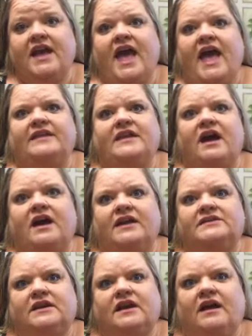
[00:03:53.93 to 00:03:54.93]
and
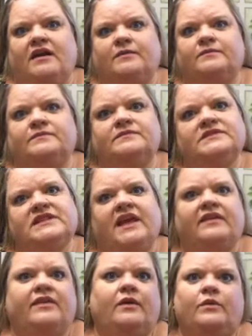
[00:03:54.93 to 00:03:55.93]
not
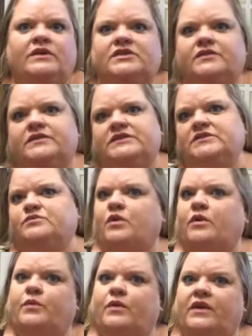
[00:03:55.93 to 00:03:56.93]
saying that one service is
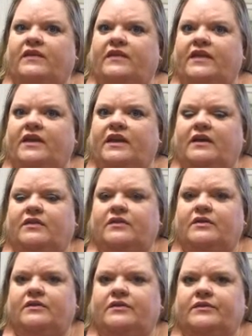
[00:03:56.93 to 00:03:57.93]
more important than the other.